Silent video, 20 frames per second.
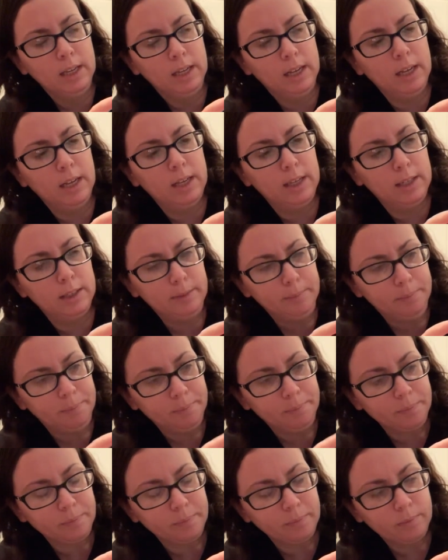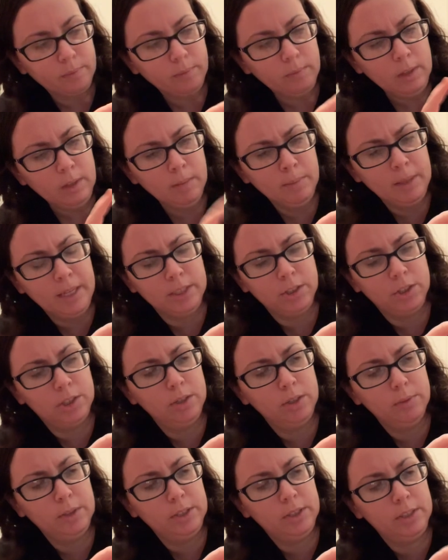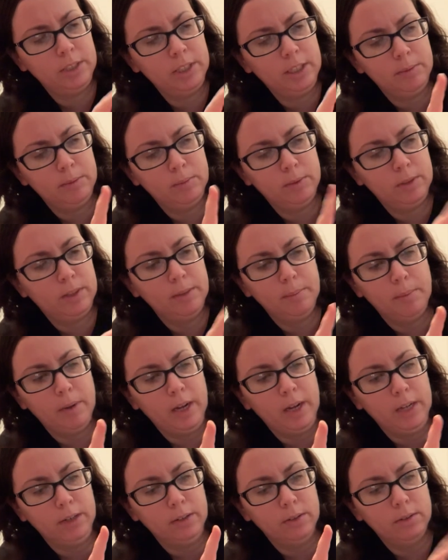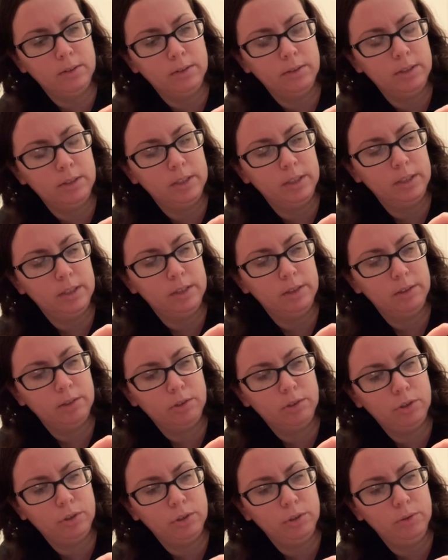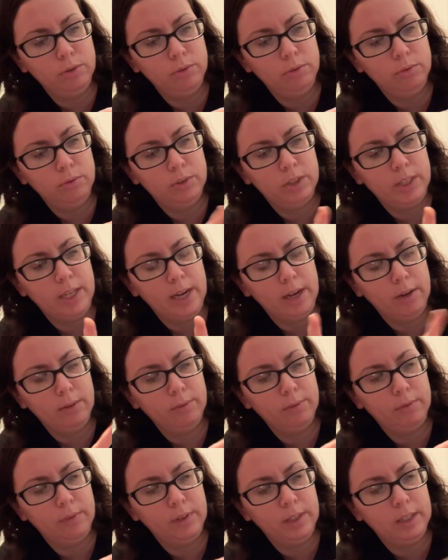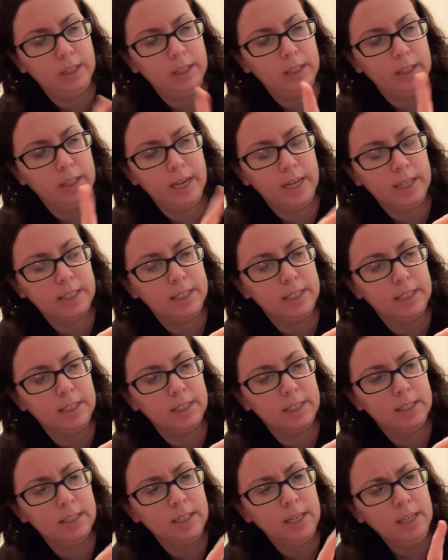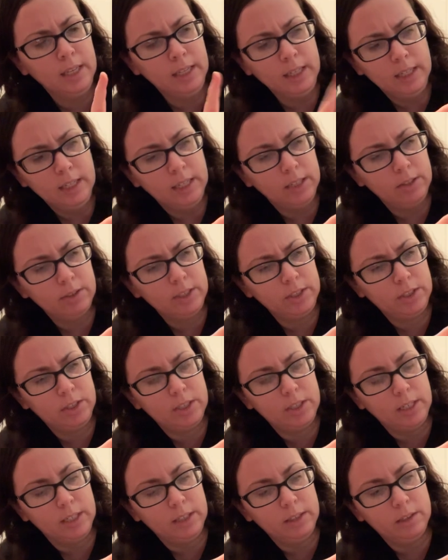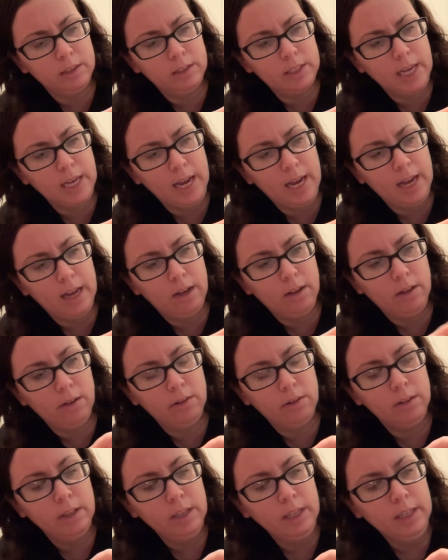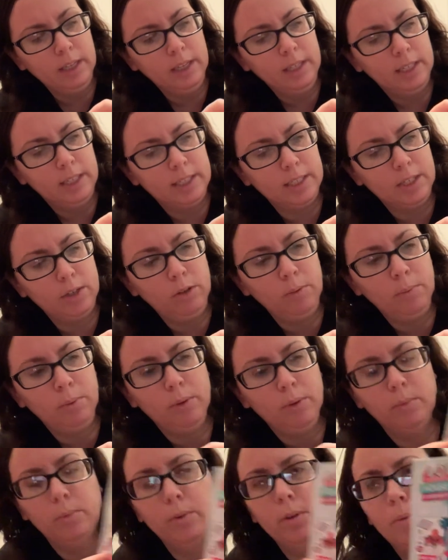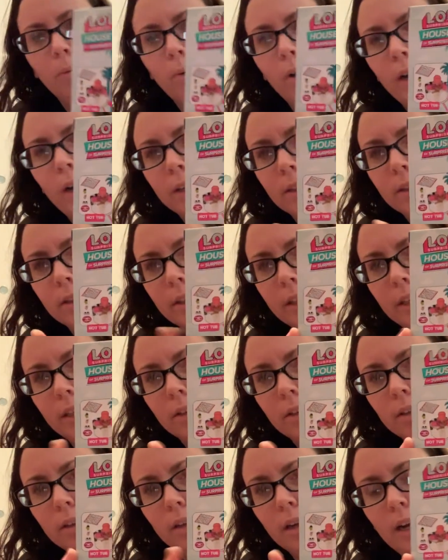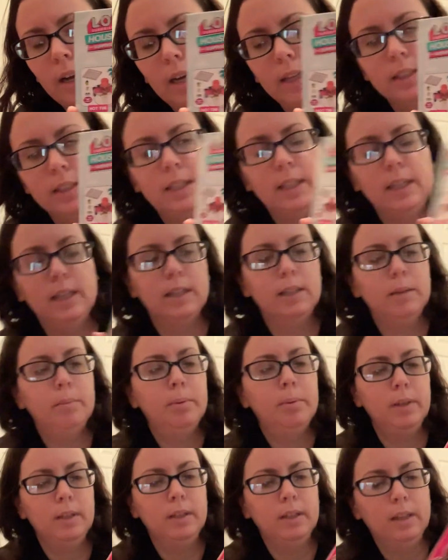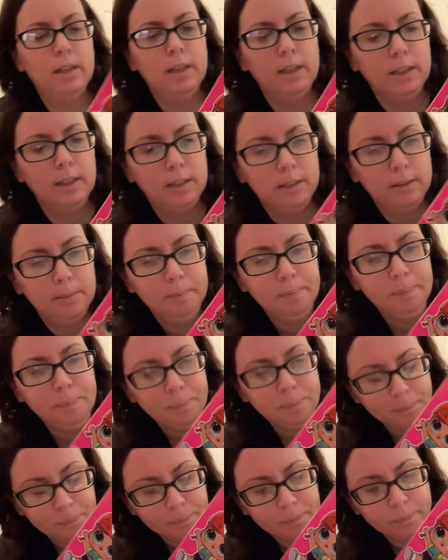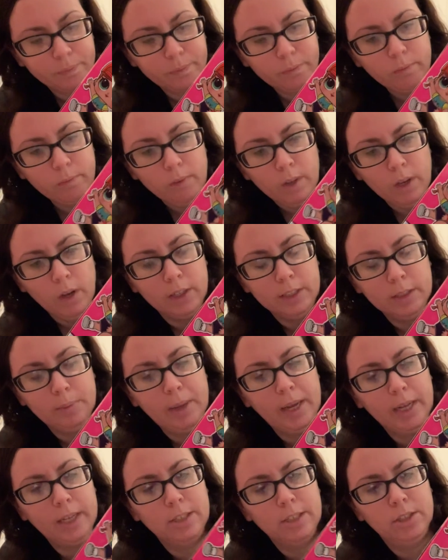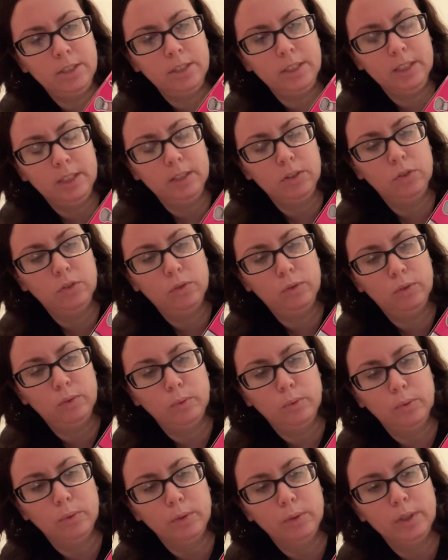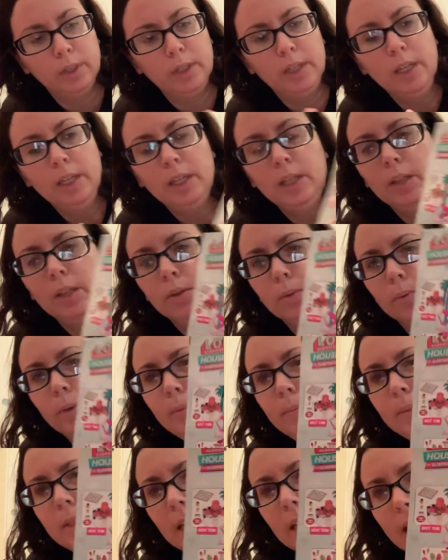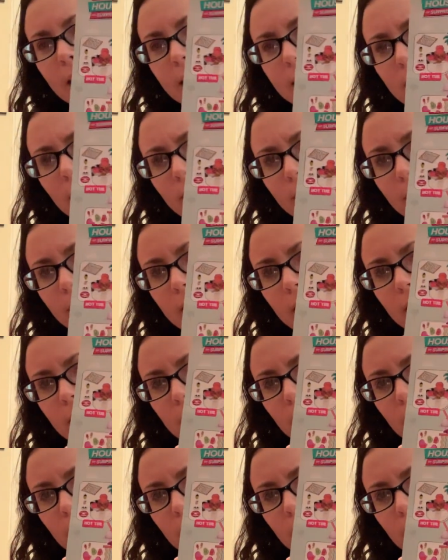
Um, but yeah, she originally comes with the bottle, the shoes, the outfit, the glasses. It looks like she's got a little towel. It said you can put real water in her hot tub um, on the packaging at the store. Riptide, definitely